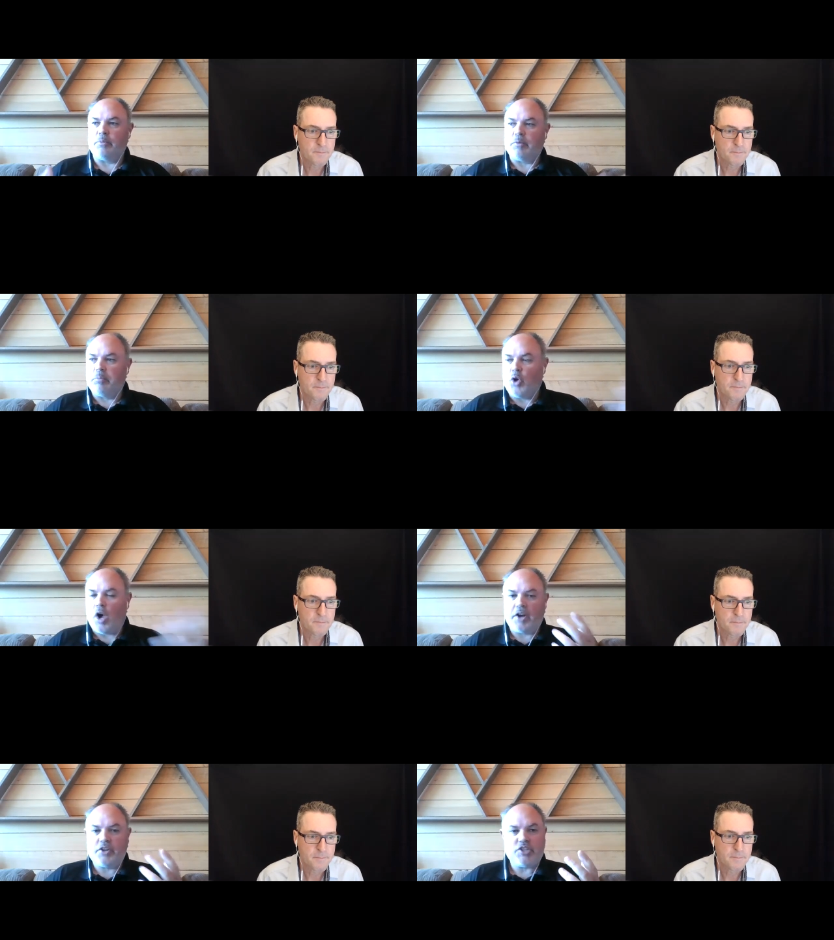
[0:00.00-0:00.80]
Speaker 1: with
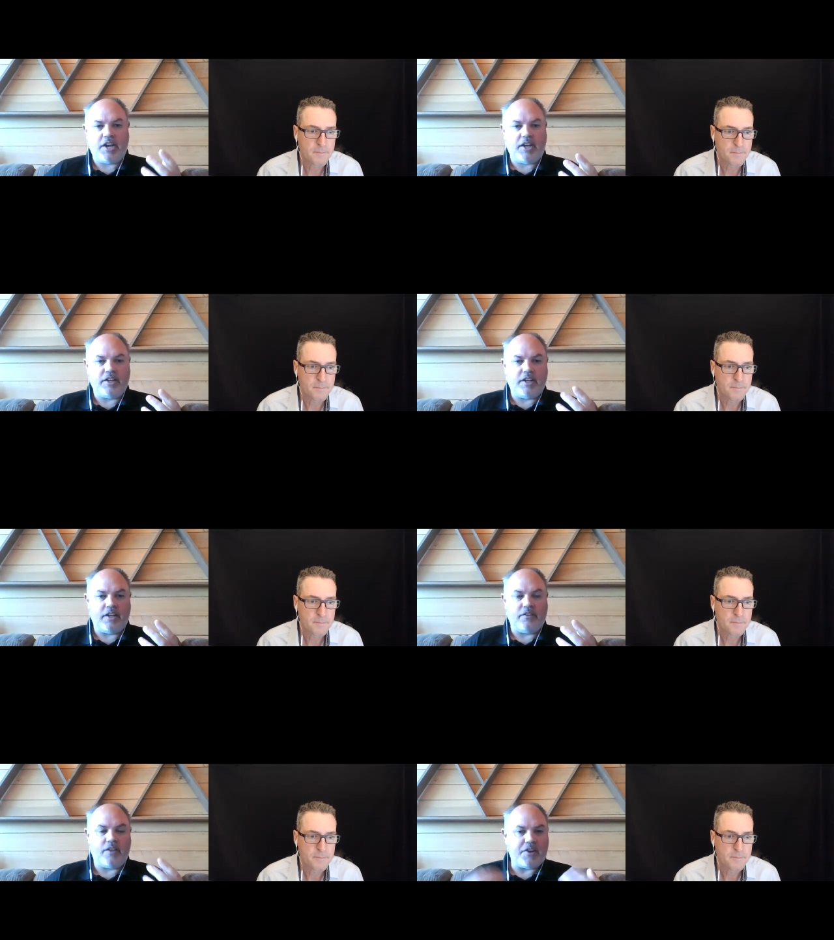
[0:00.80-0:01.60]
blockchain
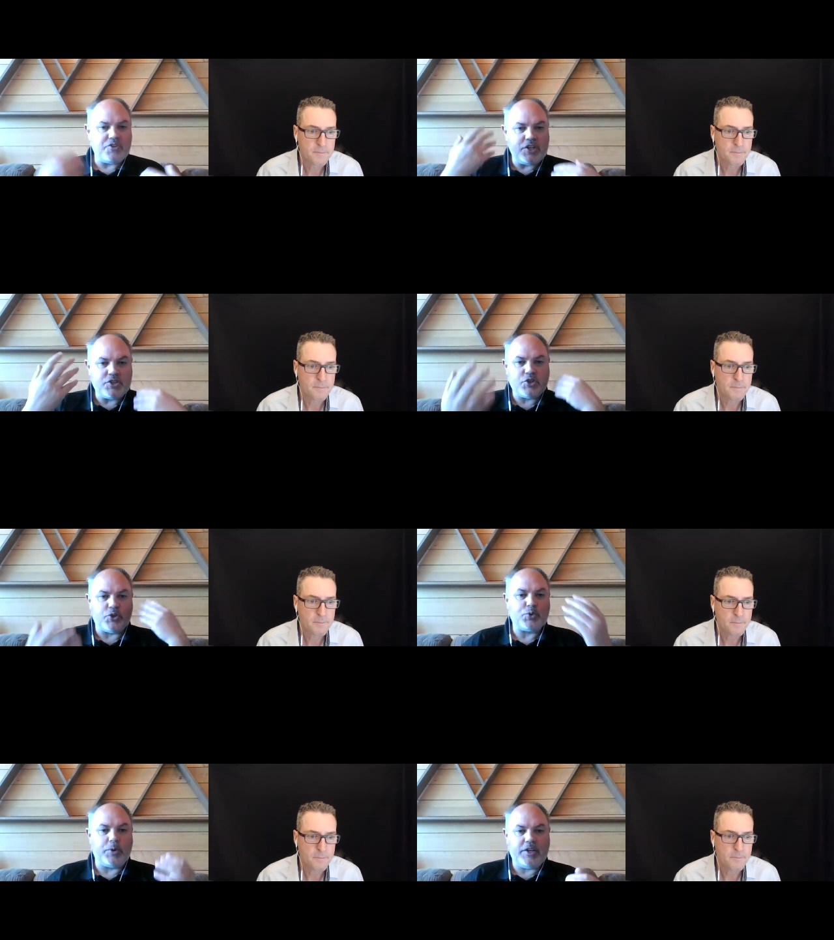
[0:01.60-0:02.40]
and that
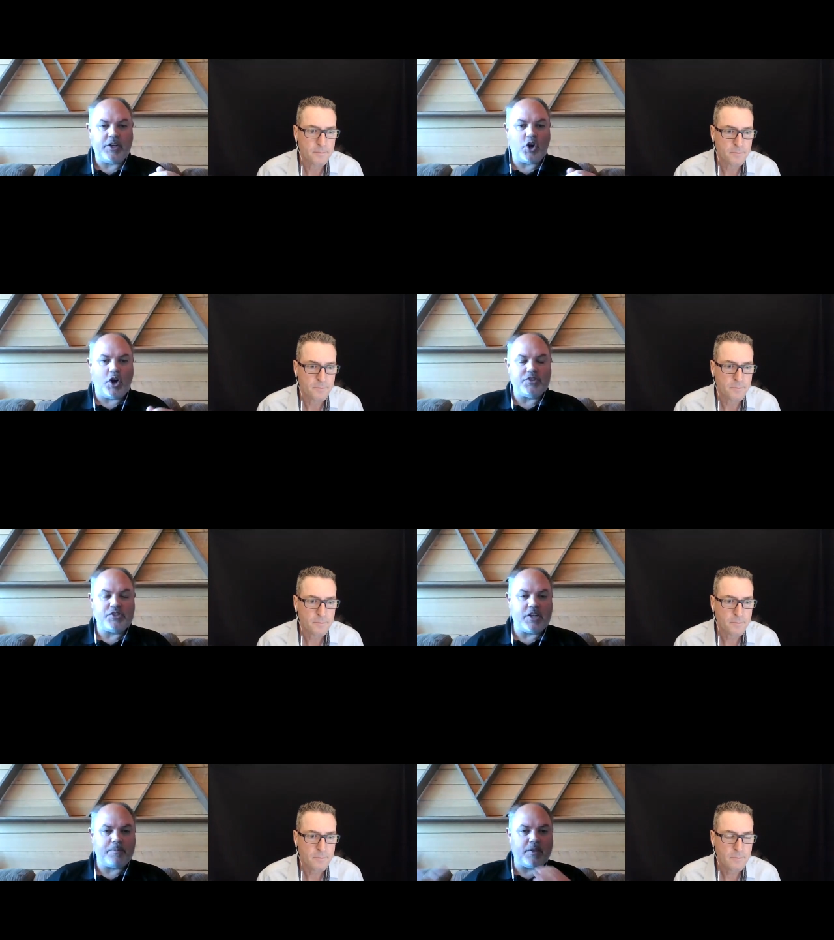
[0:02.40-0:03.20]
digital twinning
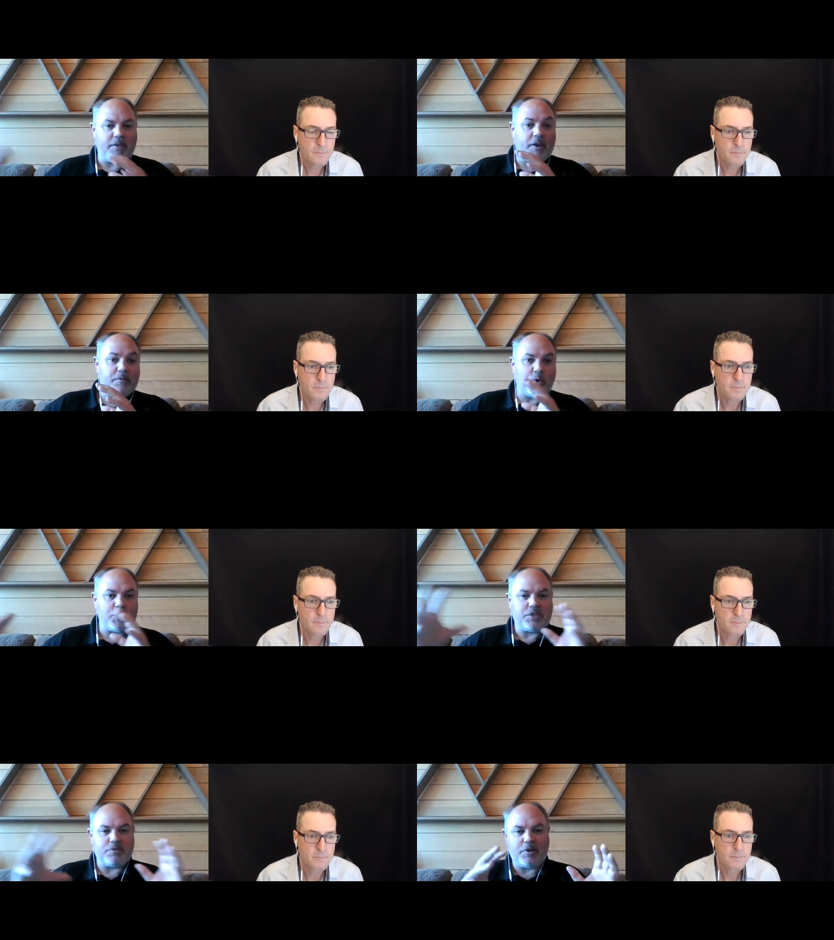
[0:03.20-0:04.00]
concept, and then, of
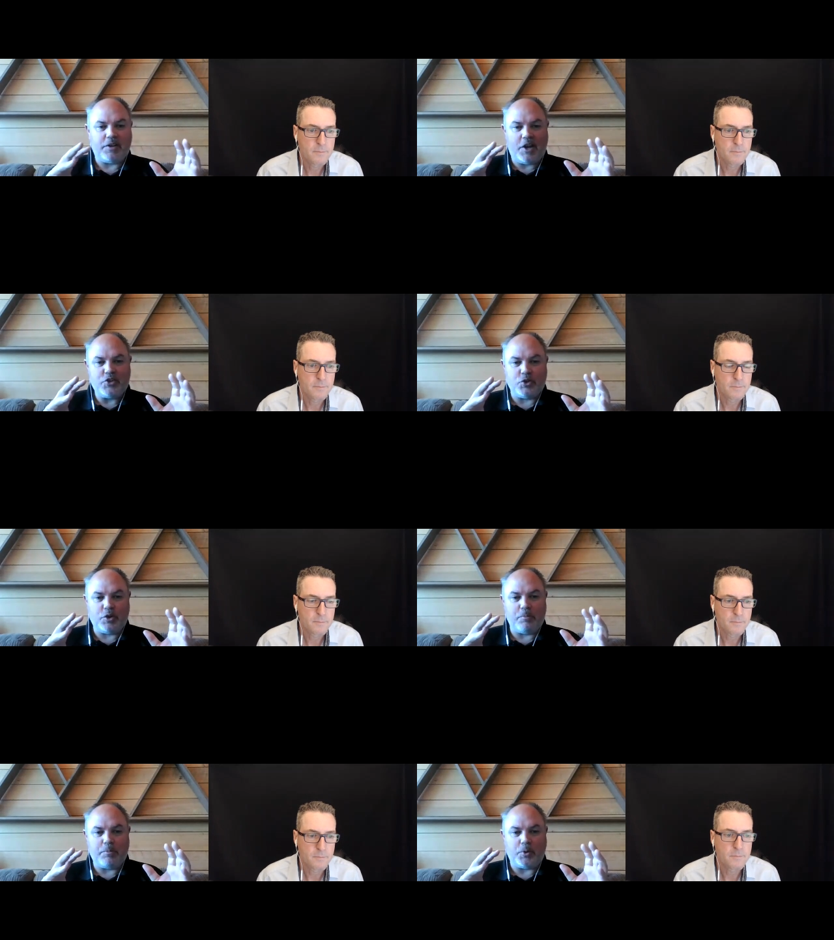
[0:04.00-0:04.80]
course, the financial
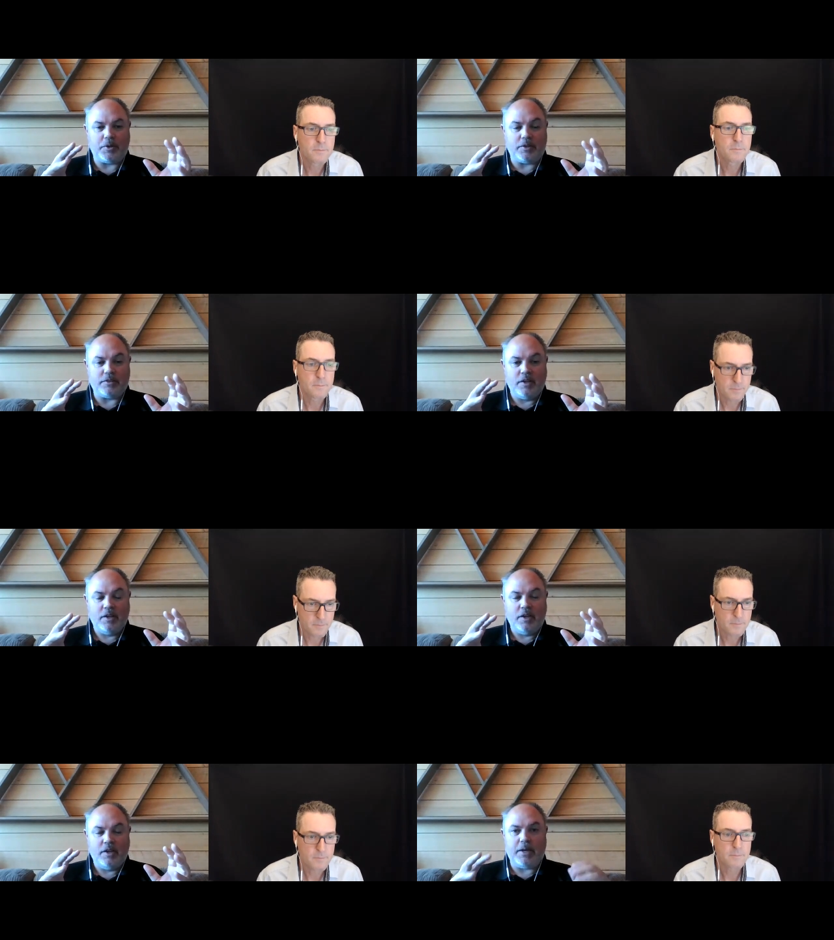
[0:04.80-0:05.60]
component,
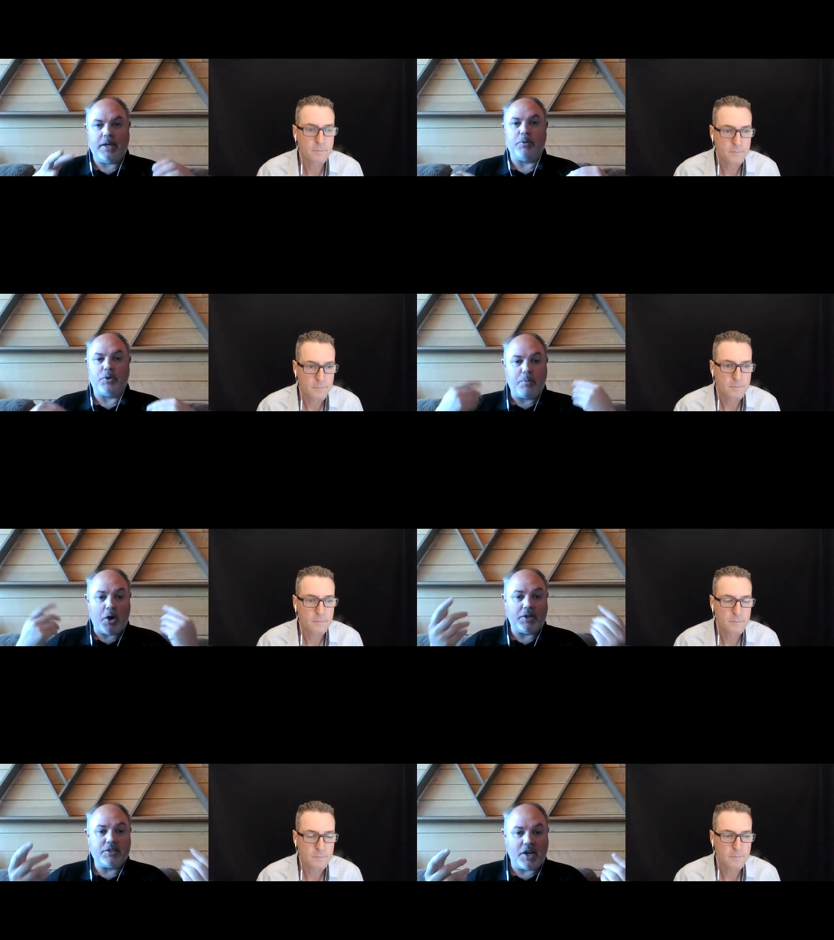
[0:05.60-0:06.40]
being able to
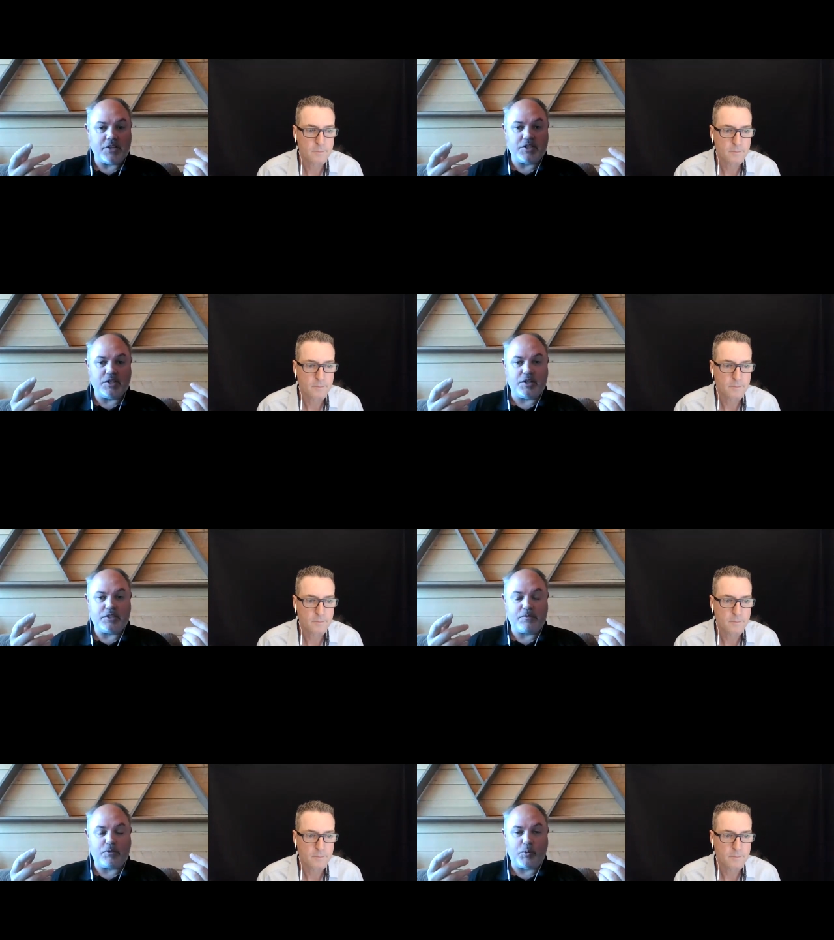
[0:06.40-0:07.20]
monetize it in a
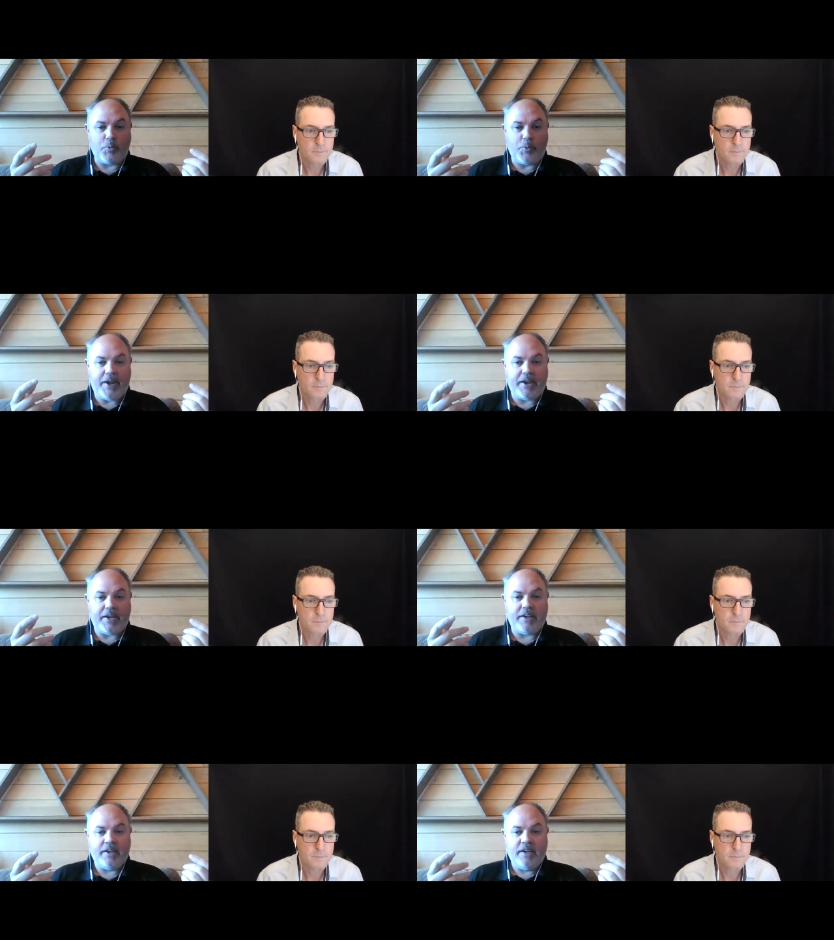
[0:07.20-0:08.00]
different
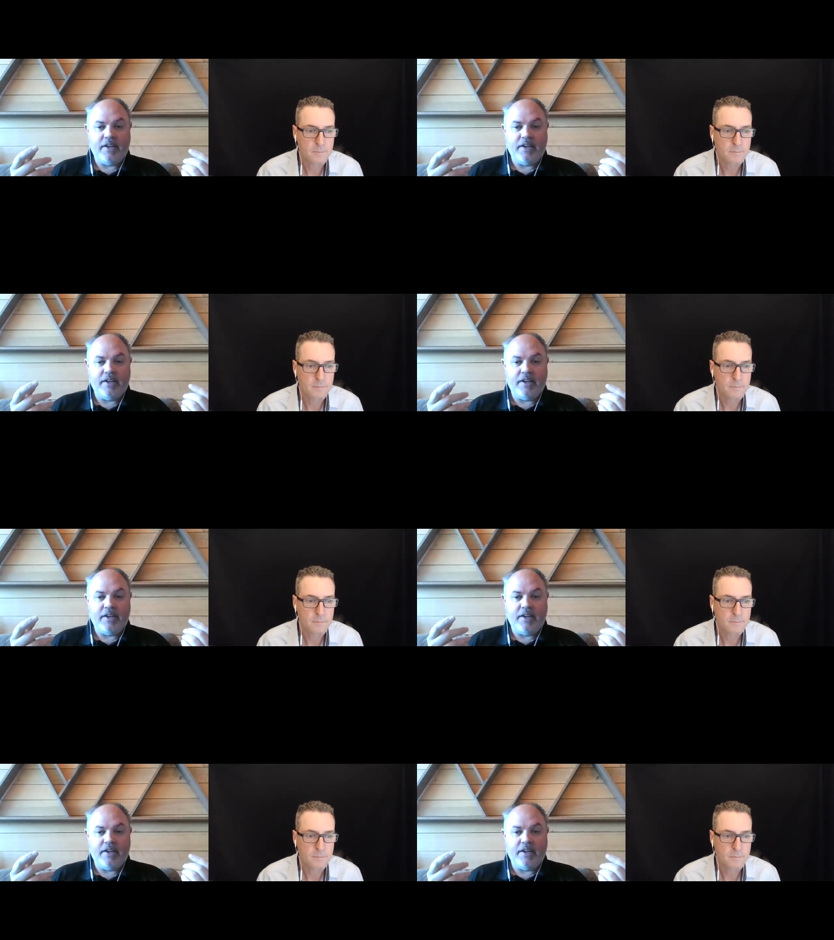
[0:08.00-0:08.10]
way,